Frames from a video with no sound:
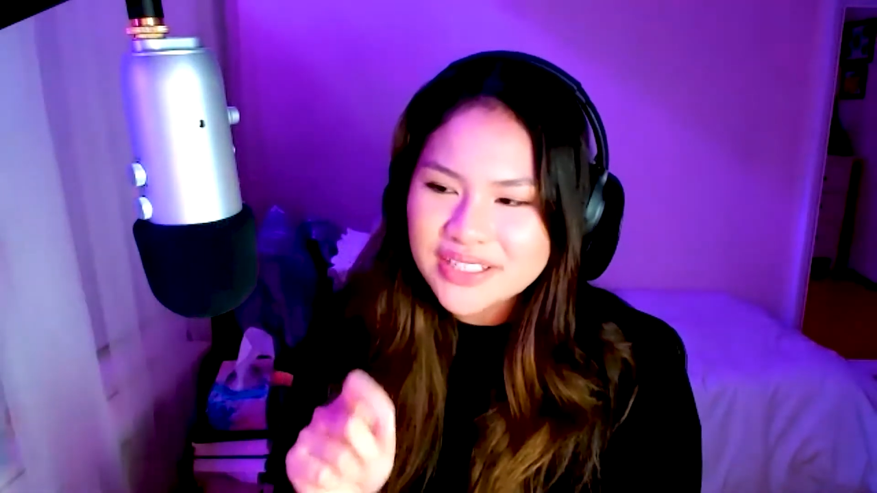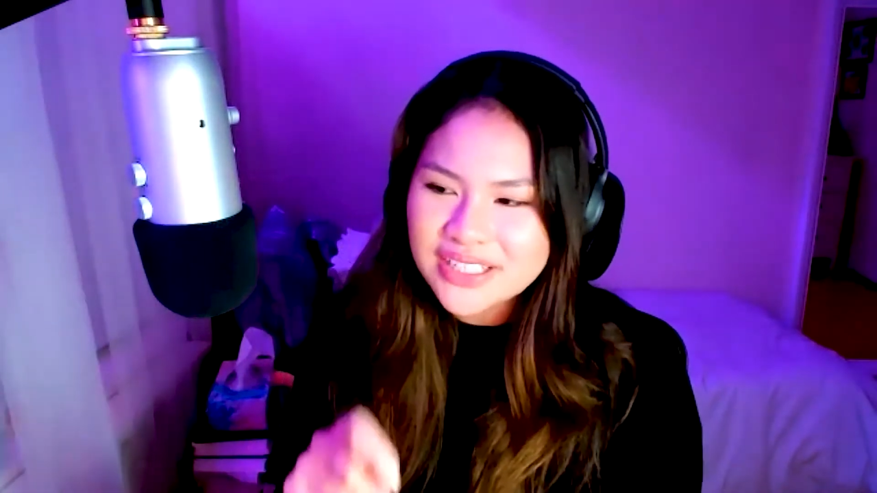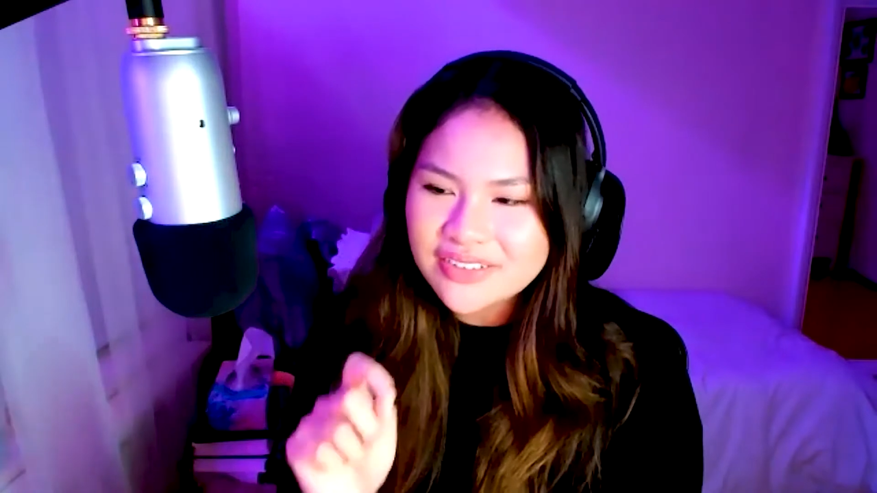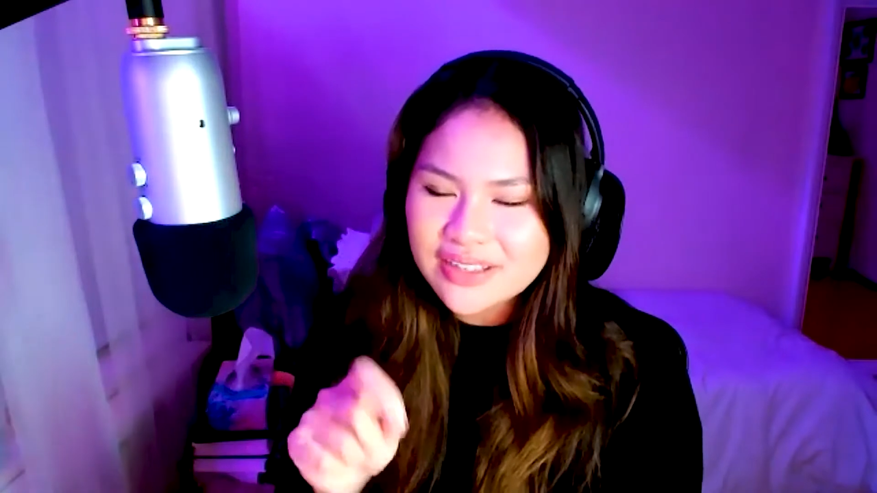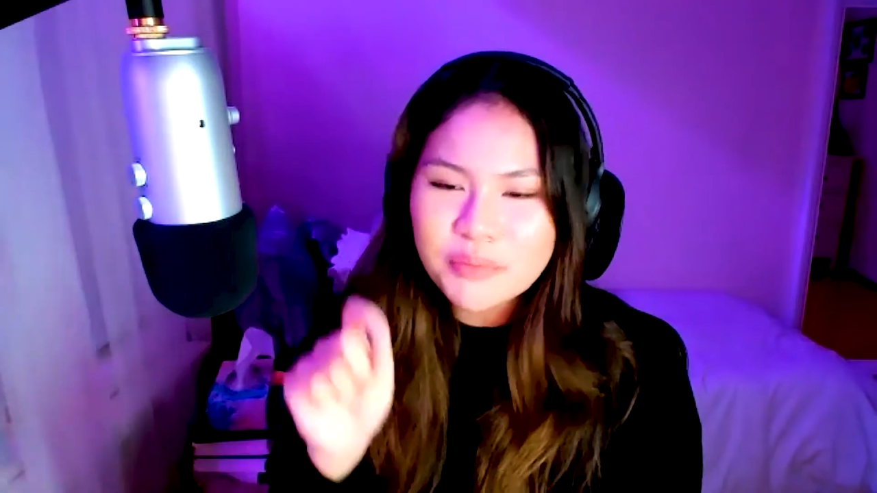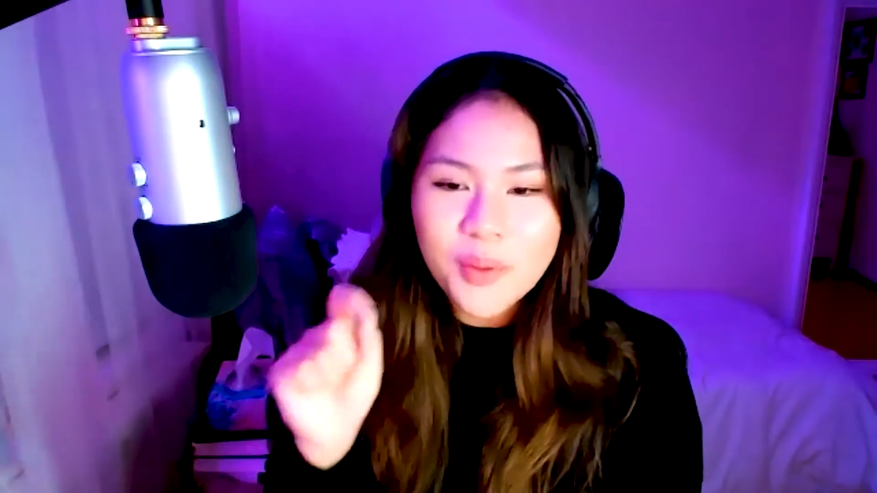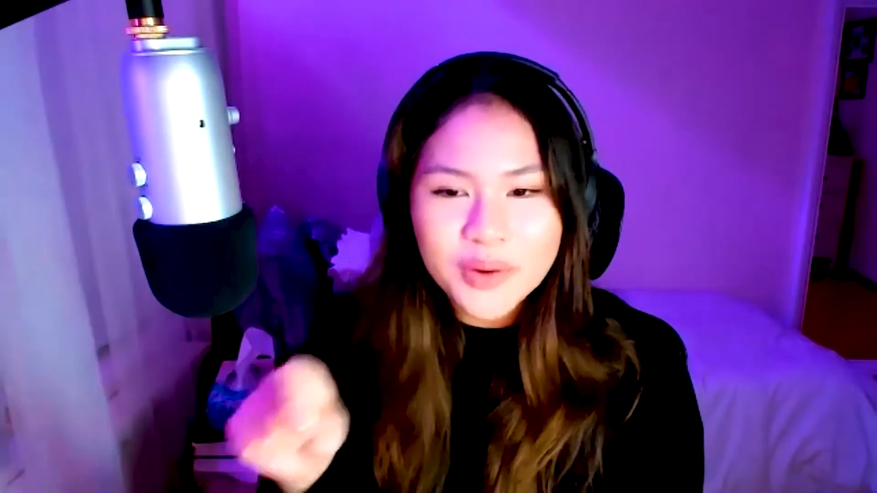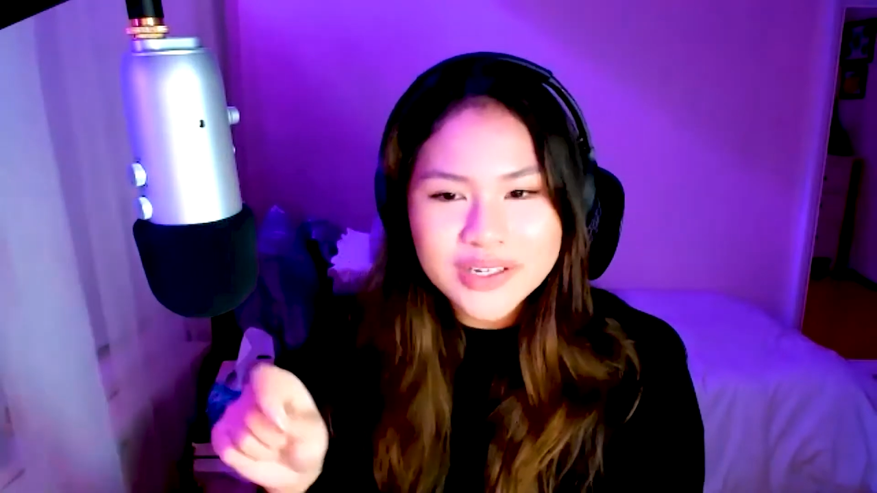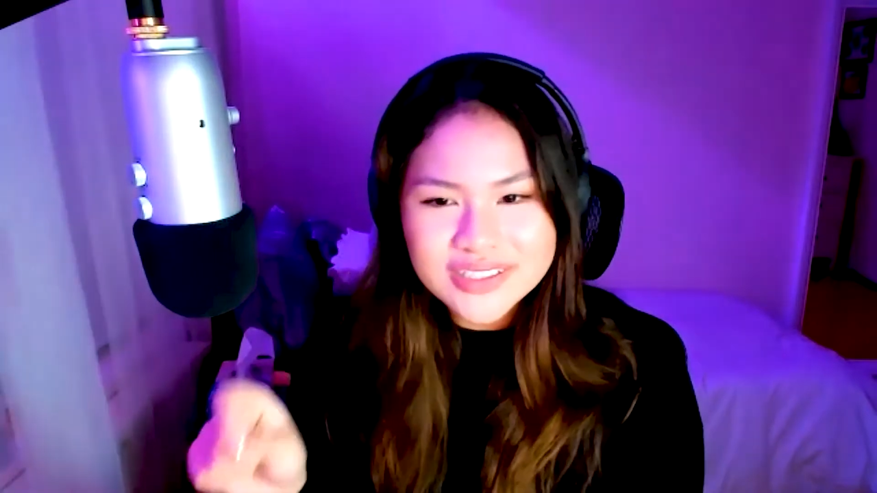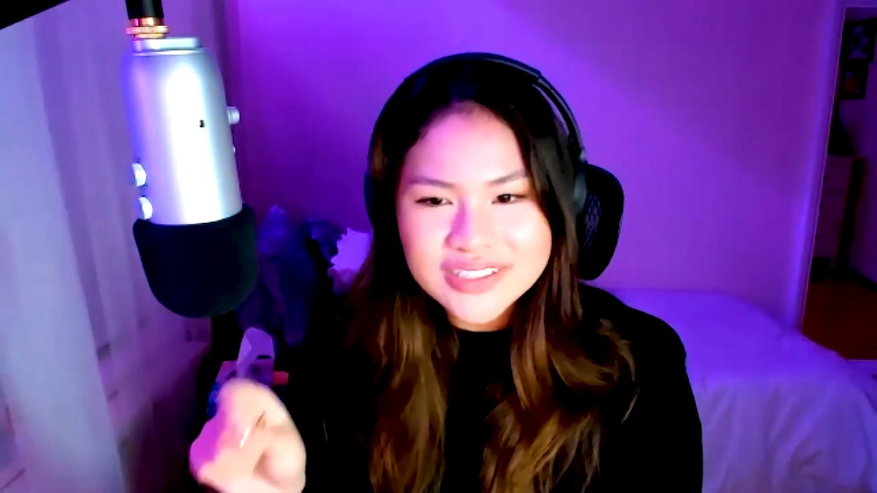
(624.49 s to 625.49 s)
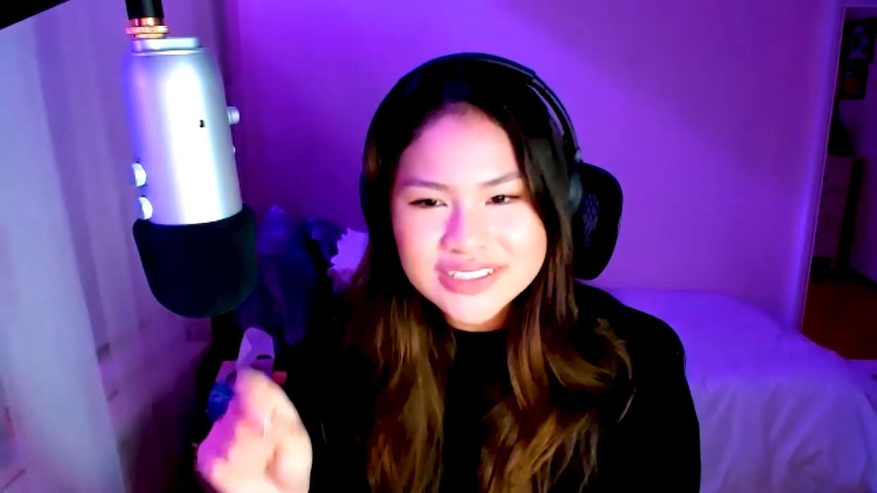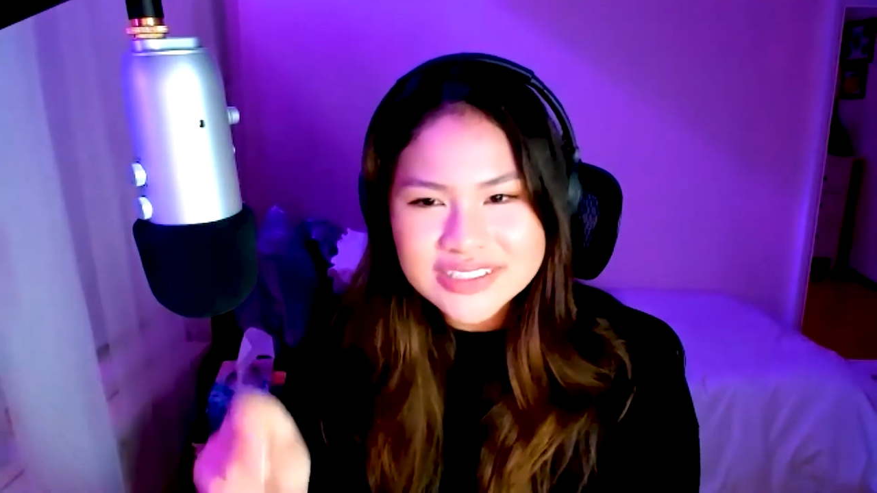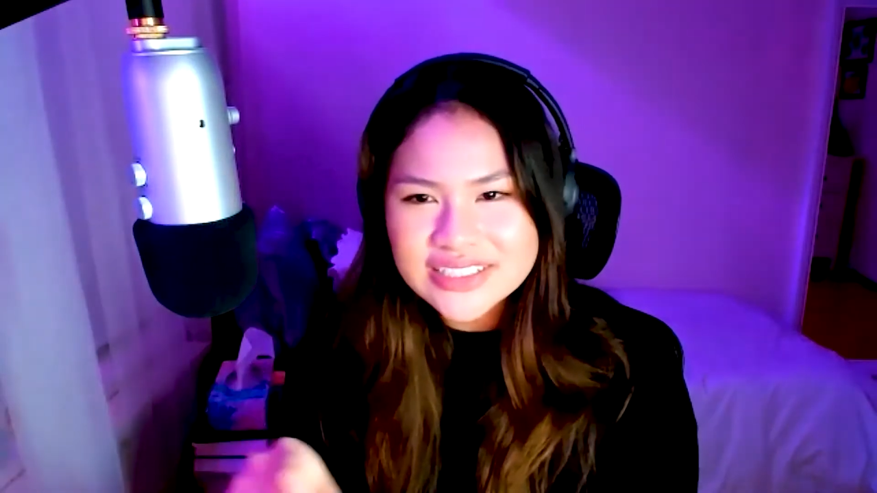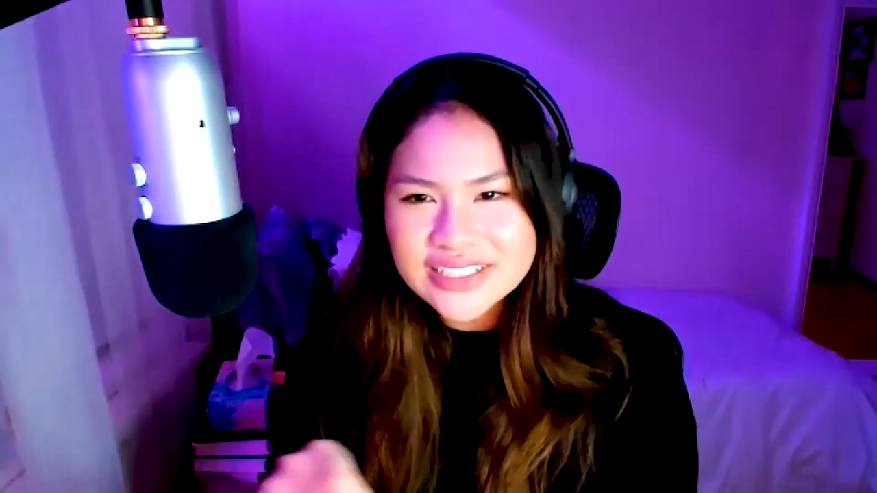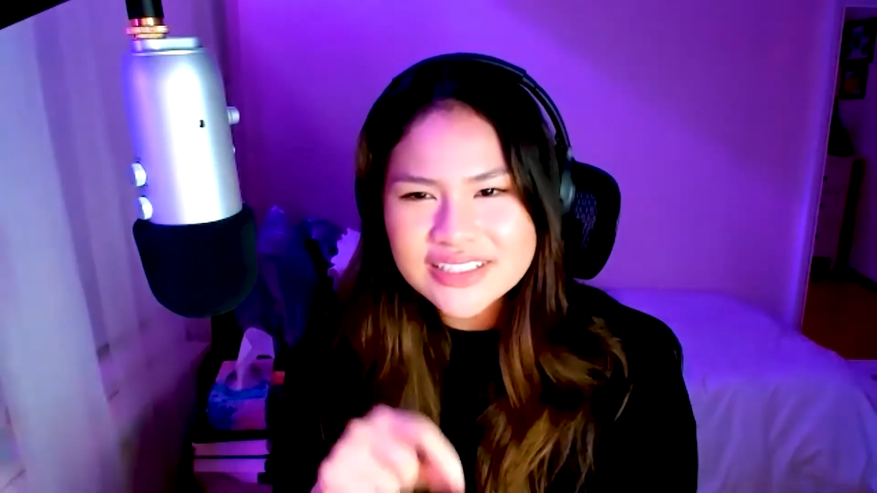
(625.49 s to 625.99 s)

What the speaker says: giving them pointers and,